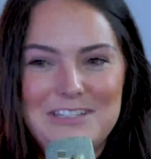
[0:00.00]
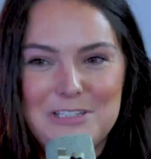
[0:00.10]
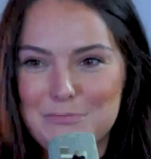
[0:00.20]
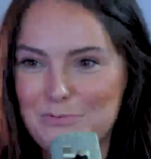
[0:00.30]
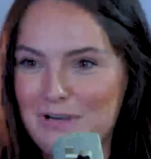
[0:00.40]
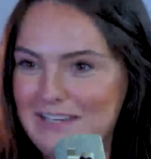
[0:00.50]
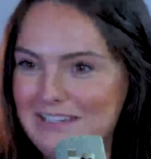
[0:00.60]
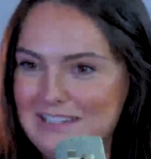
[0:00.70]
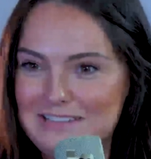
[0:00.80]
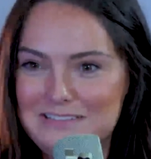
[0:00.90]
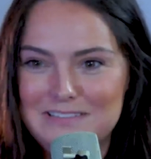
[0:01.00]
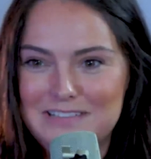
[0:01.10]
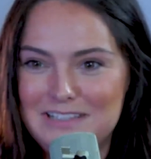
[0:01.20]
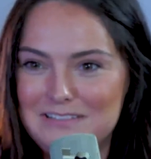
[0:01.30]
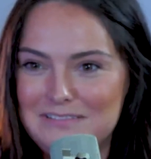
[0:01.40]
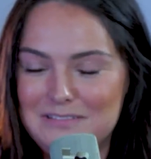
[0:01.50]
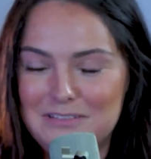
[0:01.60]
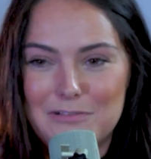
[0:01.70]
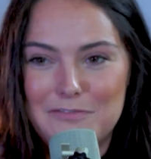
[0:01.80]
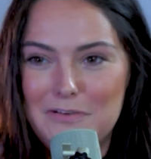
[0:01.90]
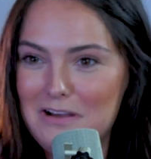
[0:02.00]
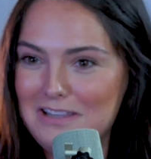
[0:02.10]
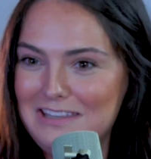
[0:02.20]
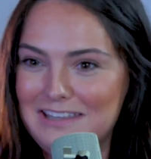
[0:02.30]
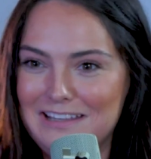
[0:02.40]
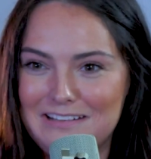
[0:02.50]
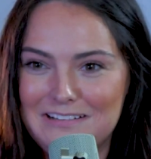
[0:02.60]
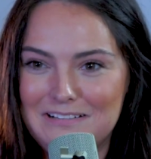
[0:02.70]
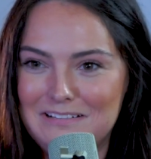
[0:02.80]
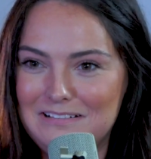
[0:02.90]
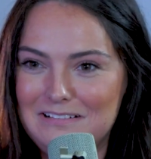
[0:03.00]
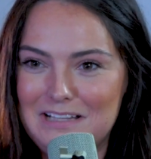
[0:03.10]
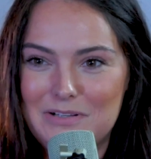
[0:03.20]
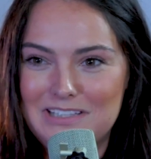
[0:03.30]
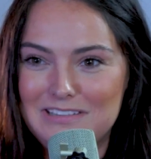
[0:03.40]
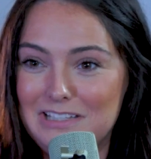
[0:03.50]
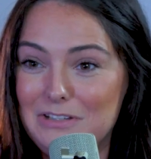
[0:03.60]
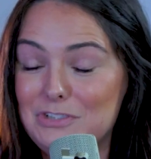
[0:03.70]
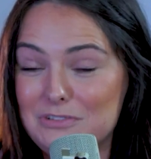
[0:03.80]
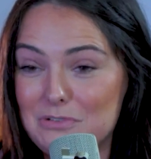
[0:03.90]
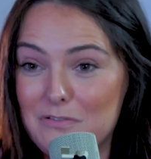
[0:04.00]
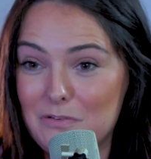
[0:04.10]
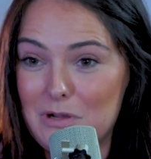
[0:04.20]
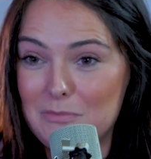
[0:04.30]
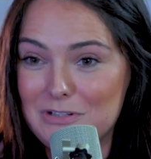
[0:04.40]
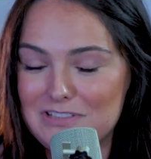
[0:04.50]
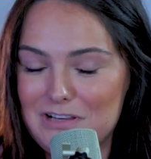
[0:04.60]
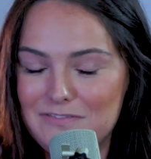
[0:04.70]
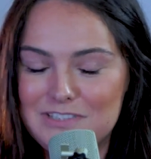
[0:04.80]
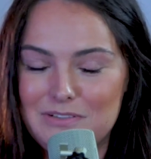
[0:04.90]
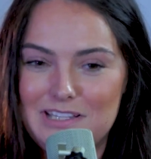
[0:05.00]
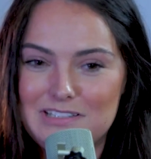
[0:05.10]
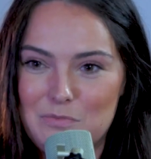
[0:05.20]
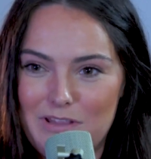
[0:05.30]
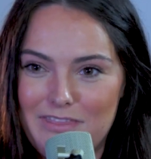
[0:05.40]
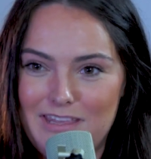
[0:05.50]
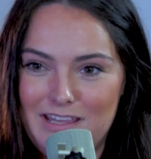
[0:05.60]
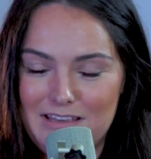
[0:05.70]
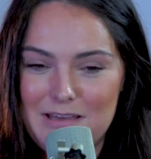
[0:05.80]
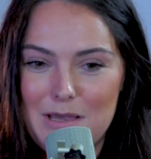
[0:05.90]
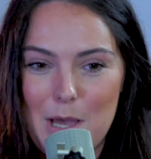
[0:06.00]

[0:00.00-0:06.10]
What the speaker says: your brain can get a little foggy and clouded, and then you would just overwhelm yourself. So that's one thing.